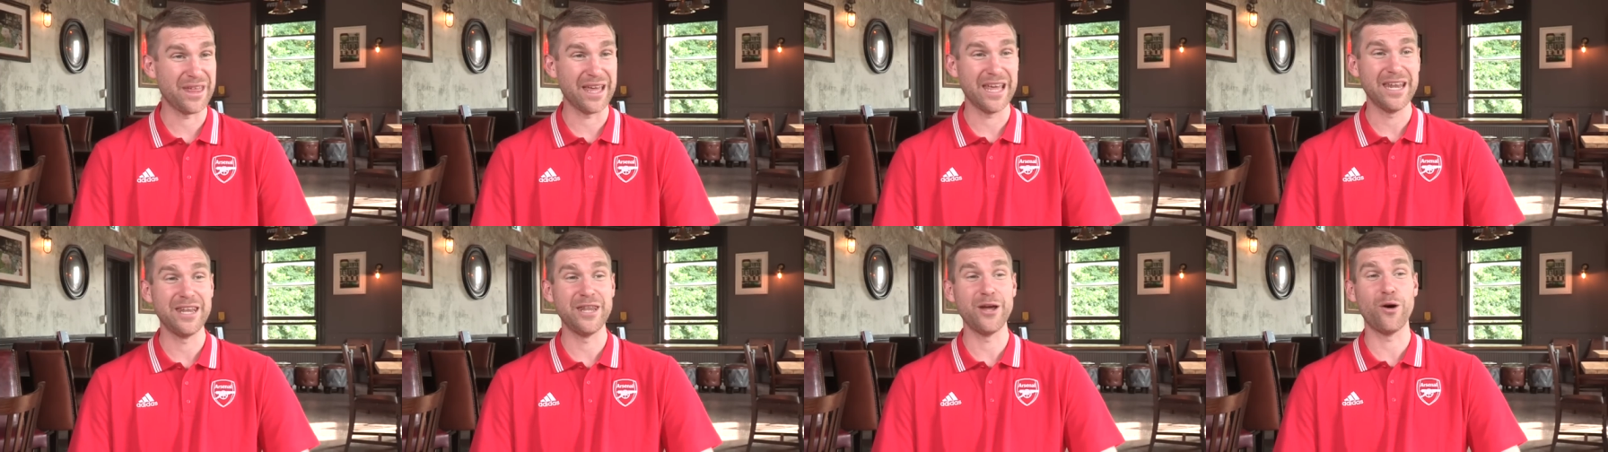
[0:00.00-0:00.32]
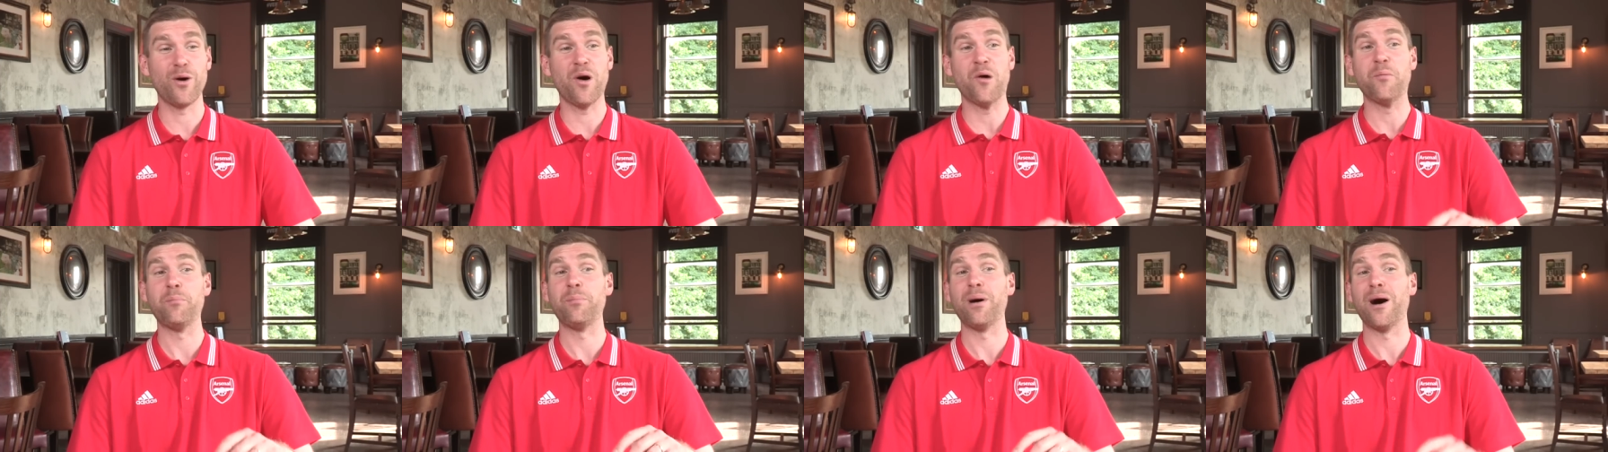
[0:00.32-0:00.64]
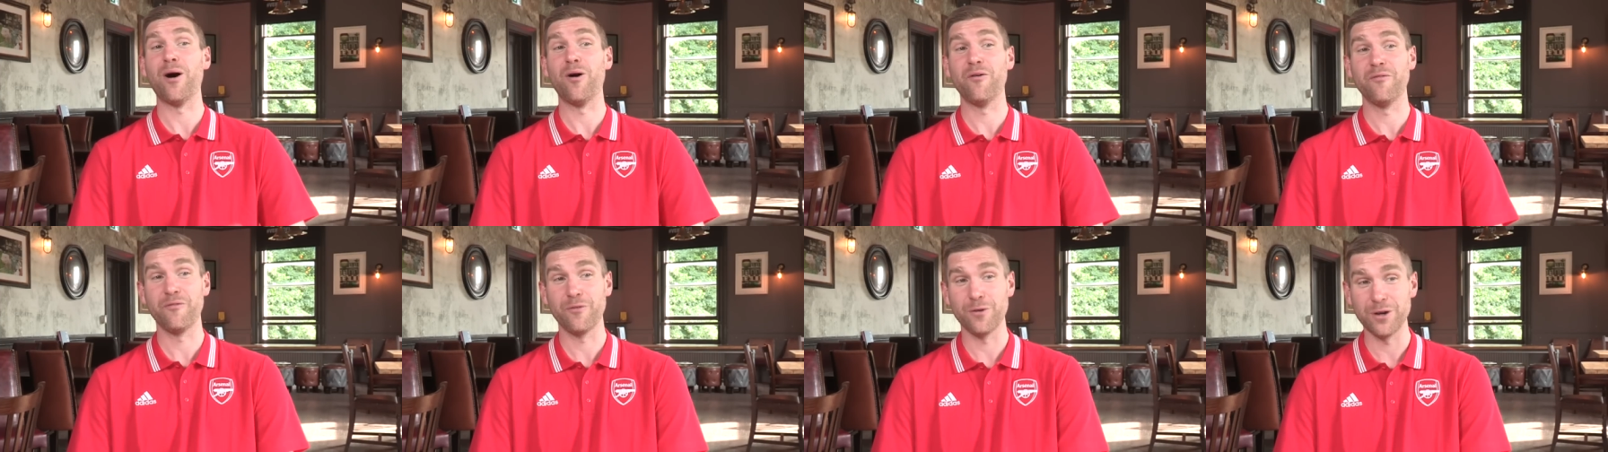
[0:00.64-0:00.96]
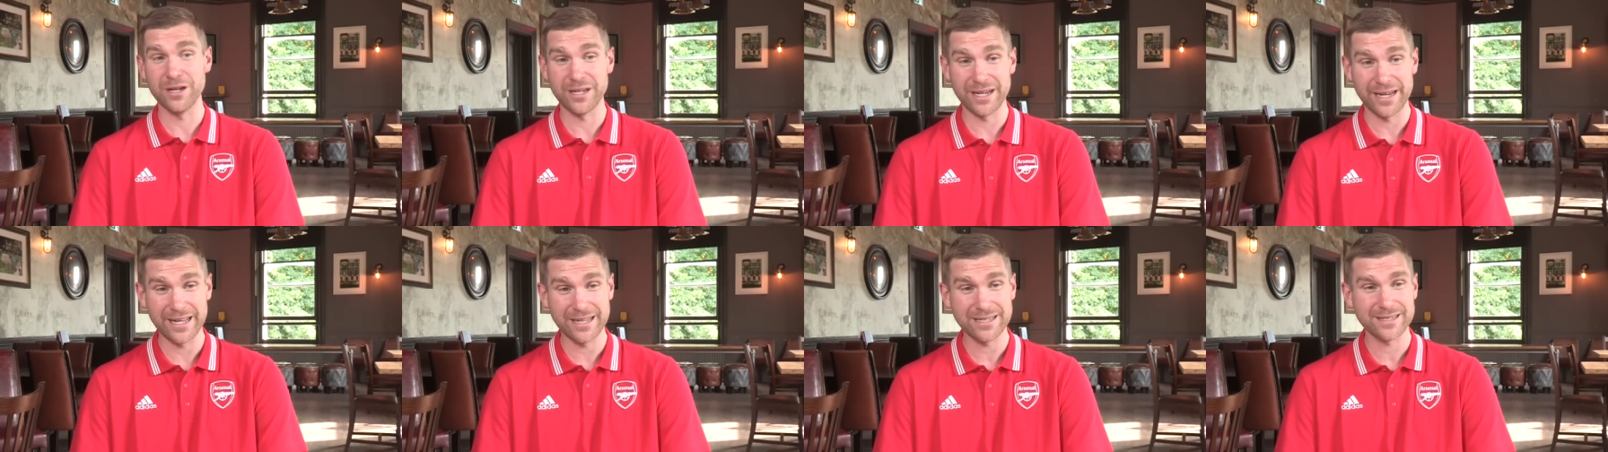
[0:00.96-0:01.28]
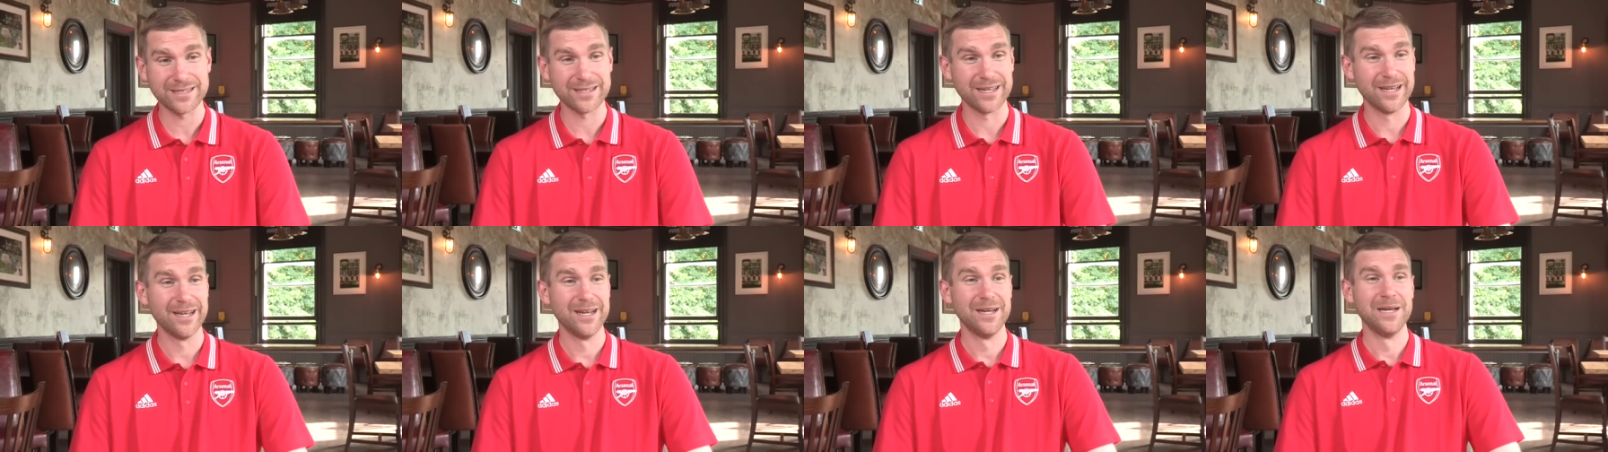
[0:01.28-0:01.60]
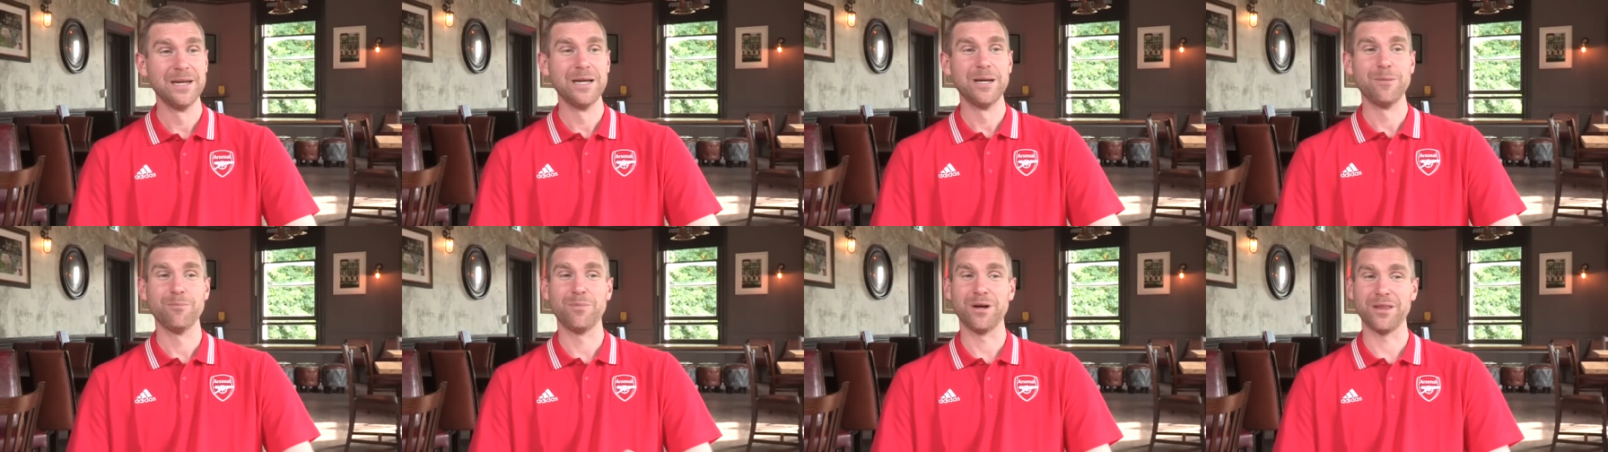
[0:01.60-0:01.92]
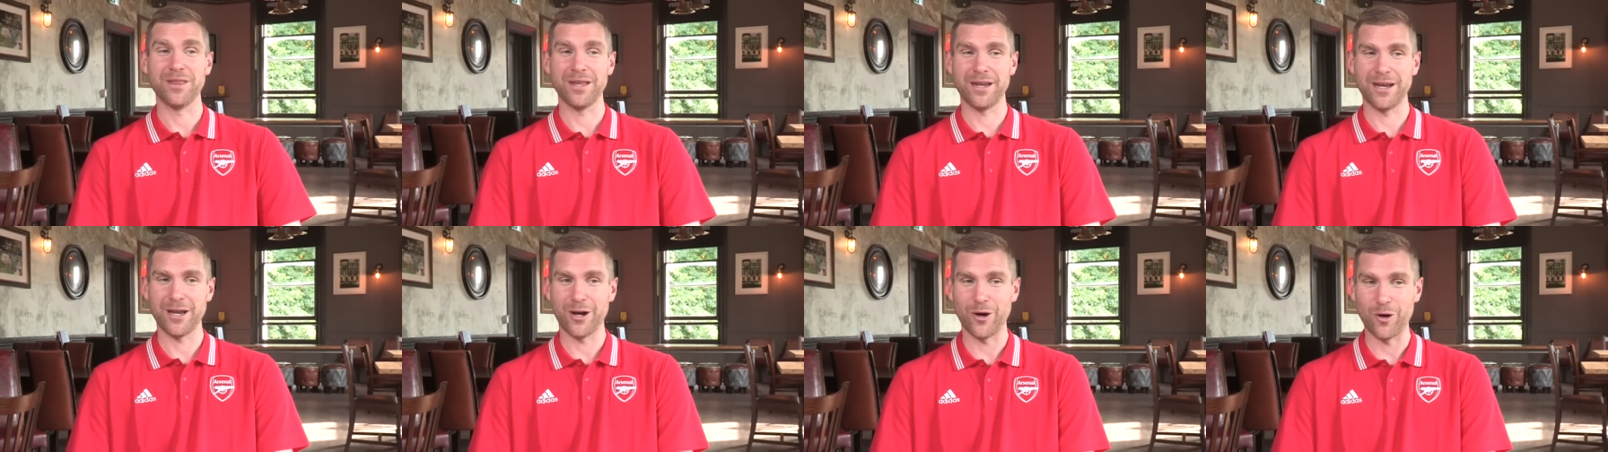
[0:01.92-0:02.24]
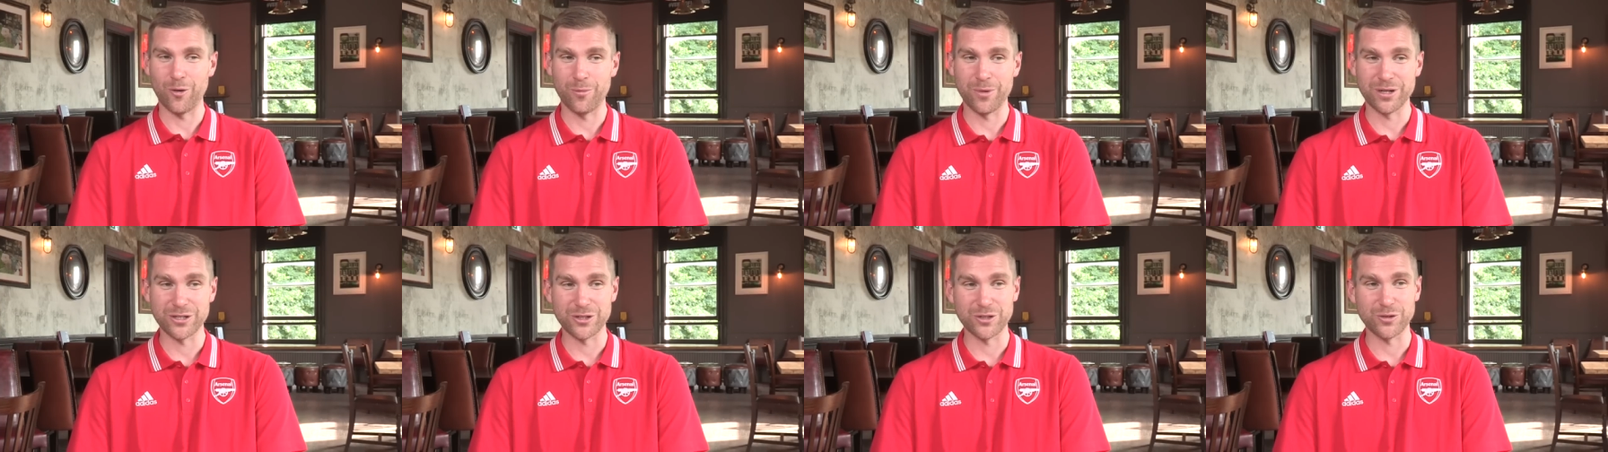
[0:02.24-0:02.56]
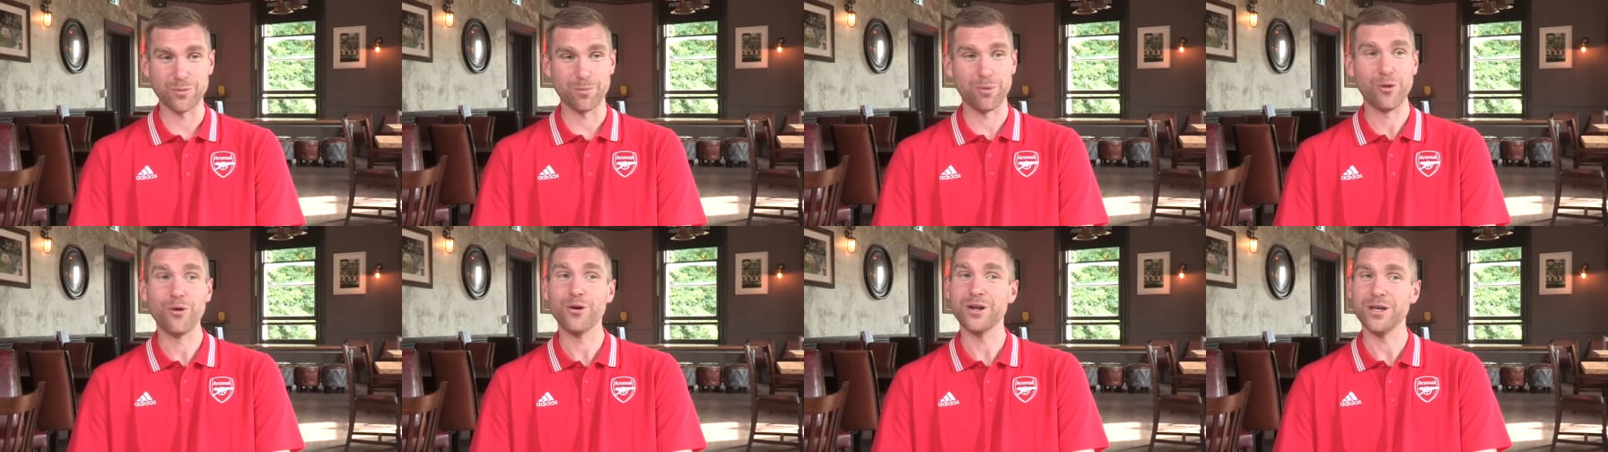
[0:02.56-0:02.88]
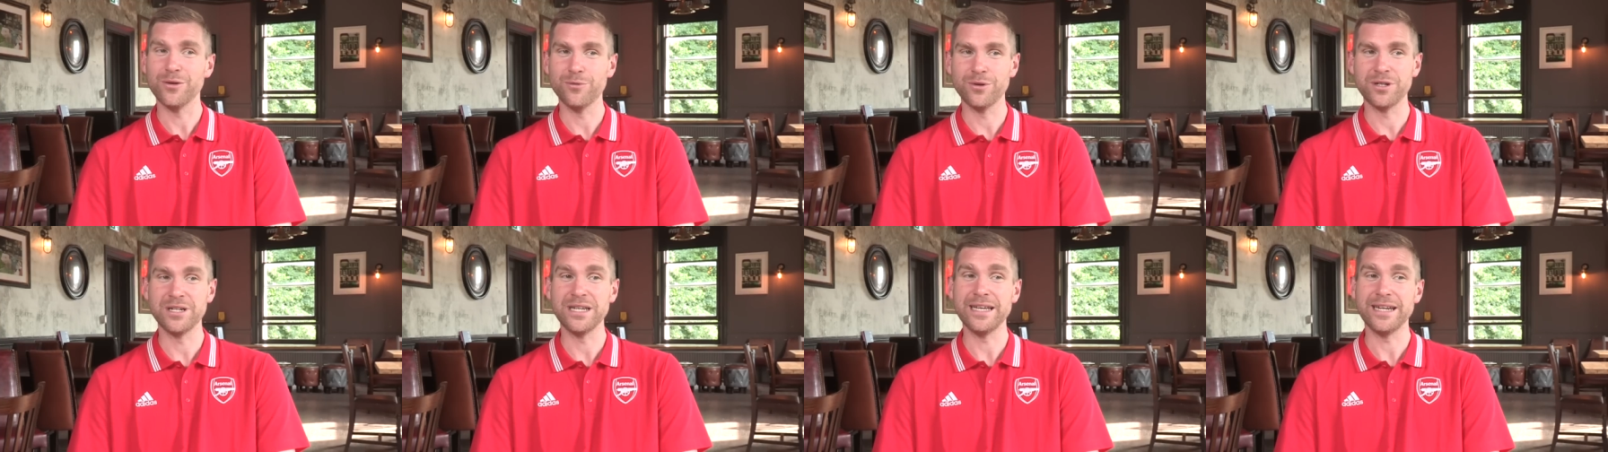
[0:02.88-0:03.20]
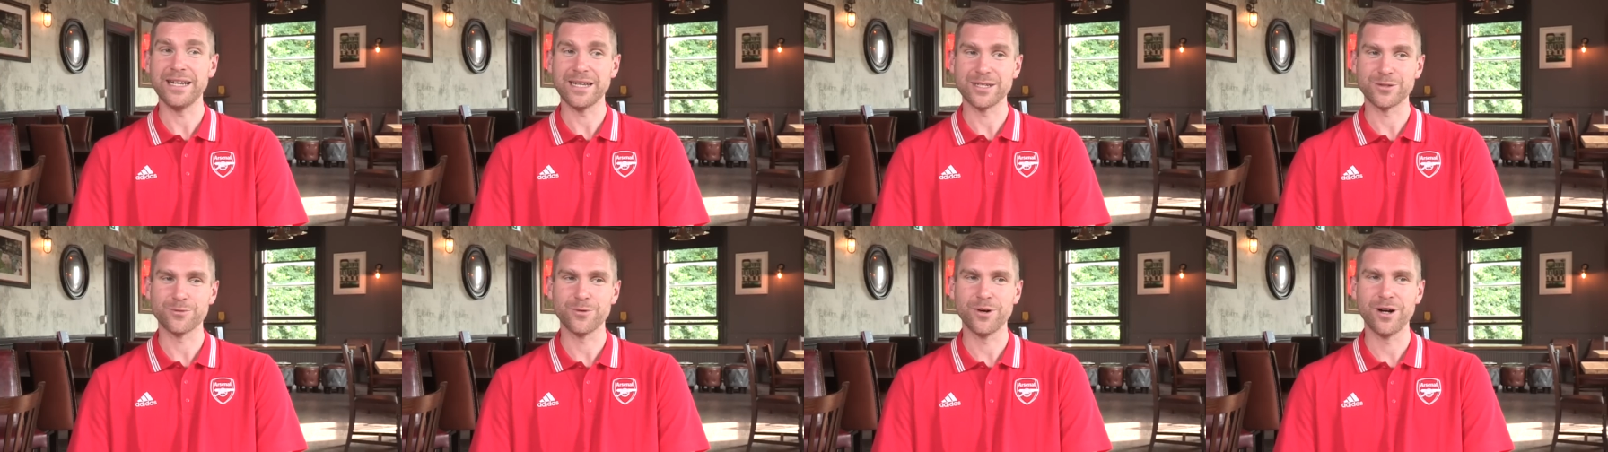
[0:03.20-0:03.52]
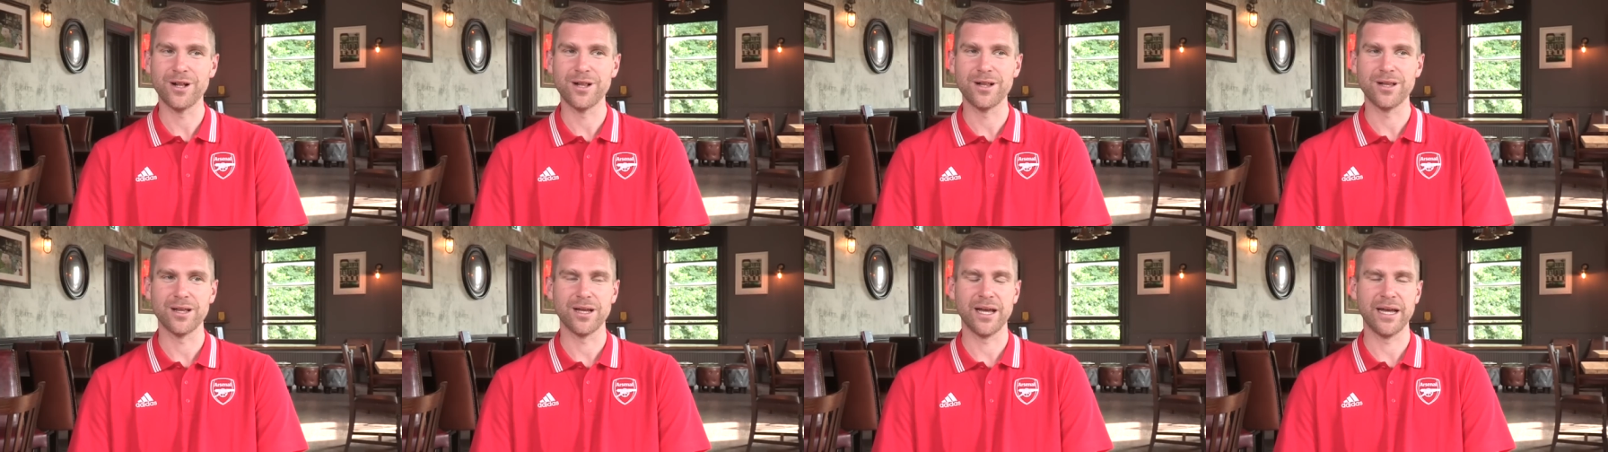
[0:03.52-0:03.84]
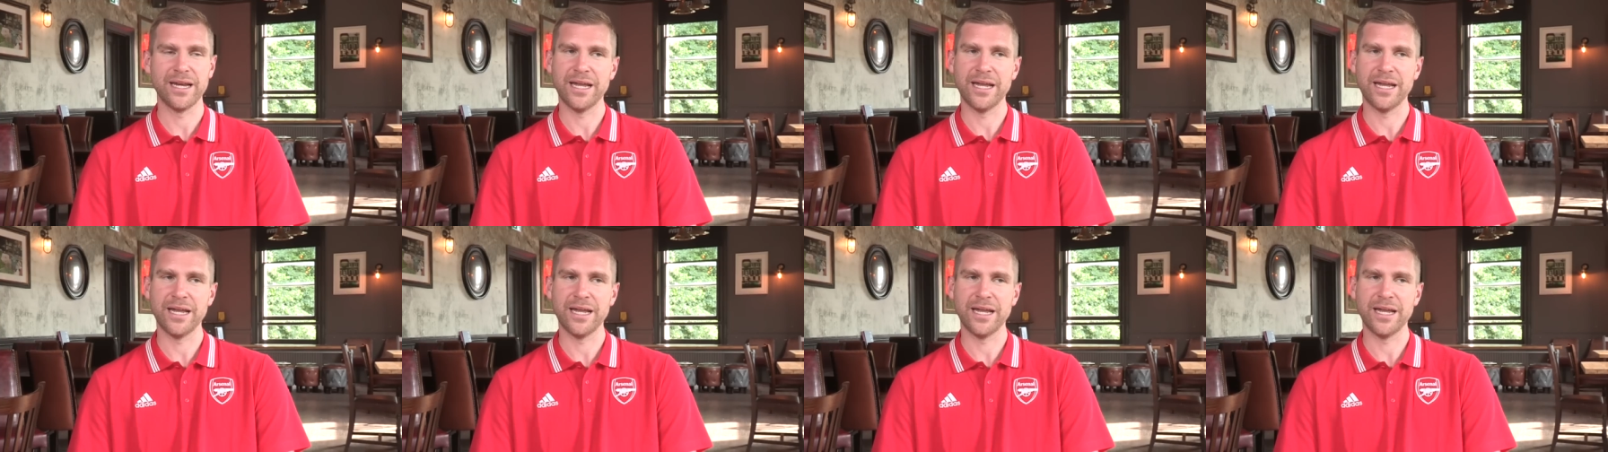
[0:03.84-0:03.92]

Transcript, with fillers: They know how powerful it is, but they know how much support you will need as well.